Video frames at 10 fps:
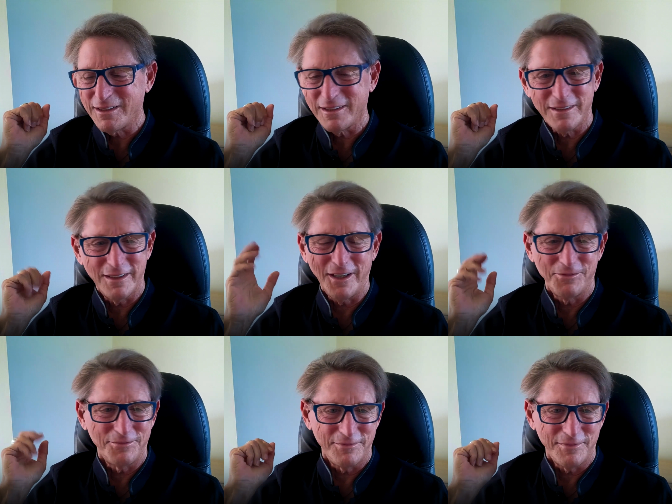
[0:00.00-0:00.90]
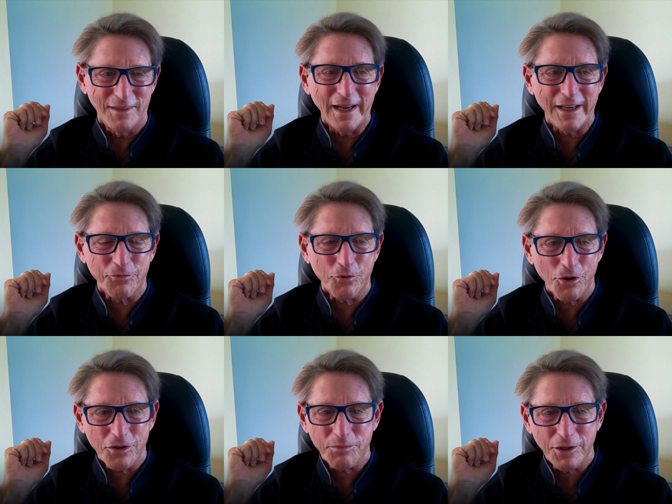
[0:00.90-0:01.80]
No, I have
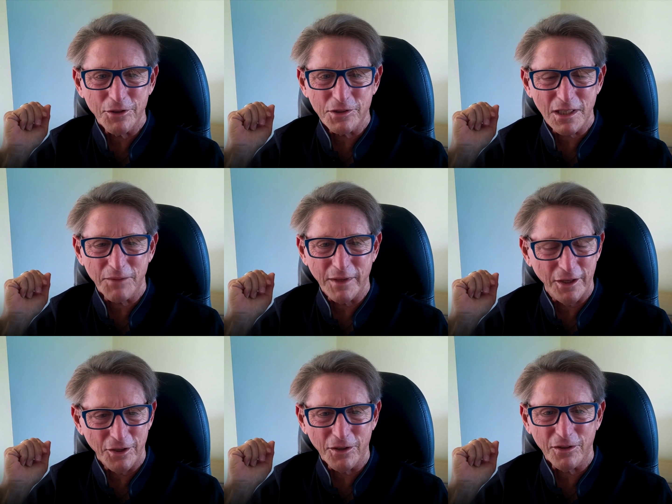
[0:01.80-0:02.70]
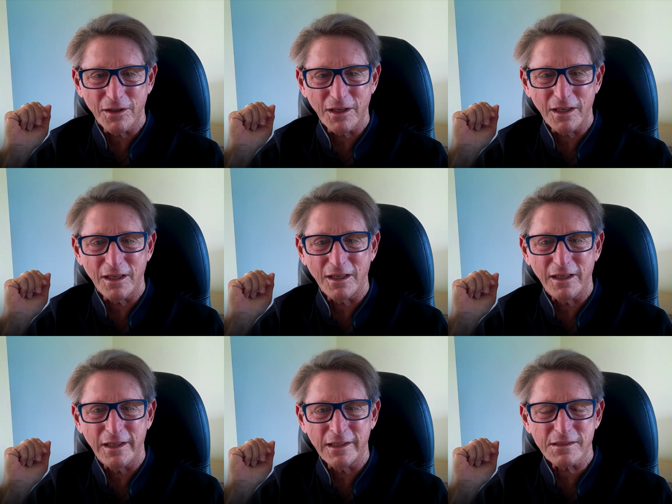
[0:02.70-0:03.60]
worth because I'm here.
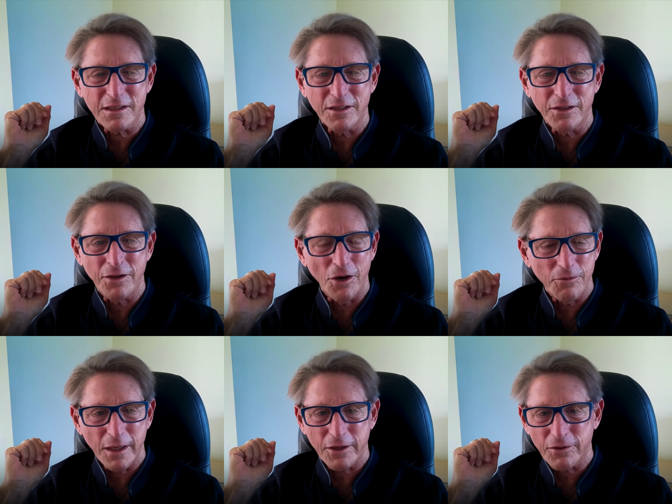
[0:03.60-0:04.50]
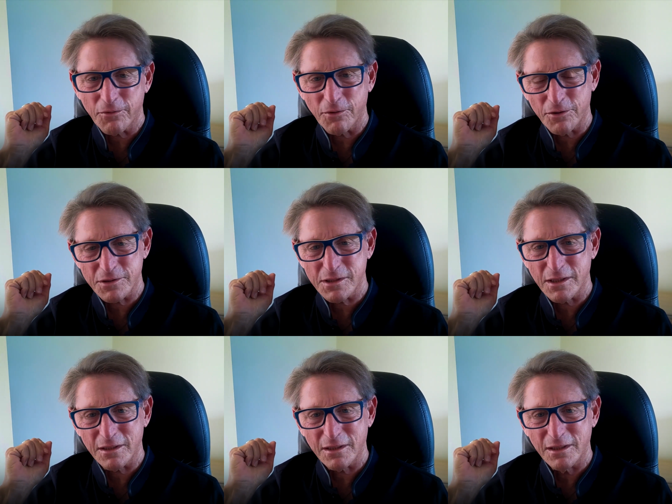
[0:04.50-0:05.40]
It's no better or worse
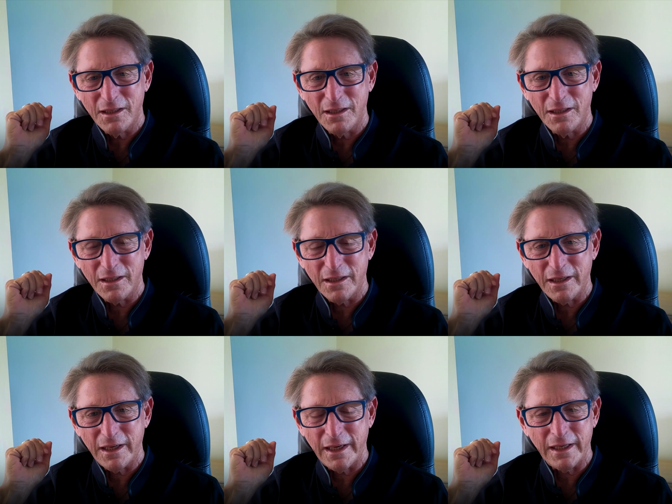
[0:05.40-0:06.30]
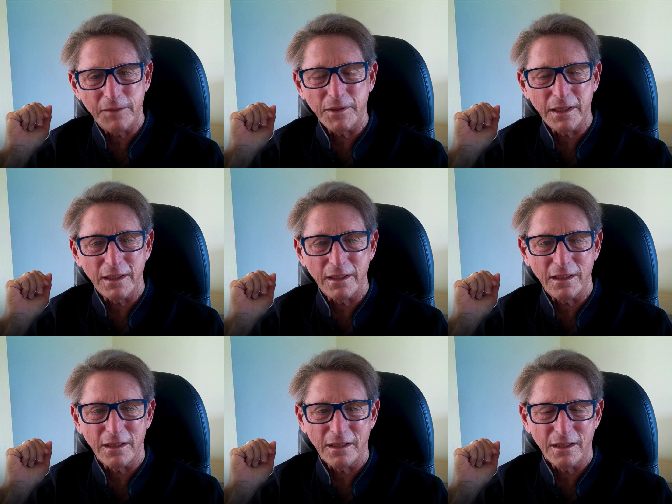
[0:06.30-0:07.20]
than anybody
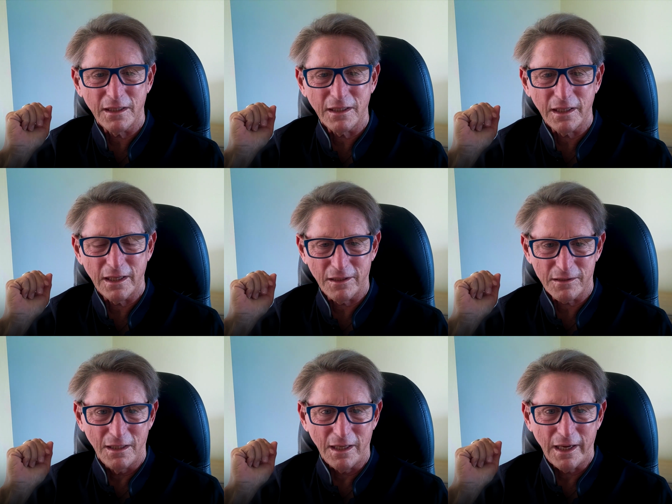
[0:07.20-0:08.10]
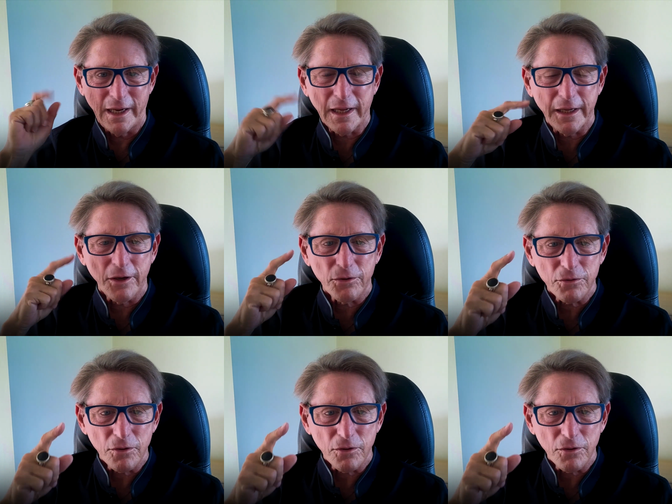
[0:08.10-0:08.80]
else. And I don't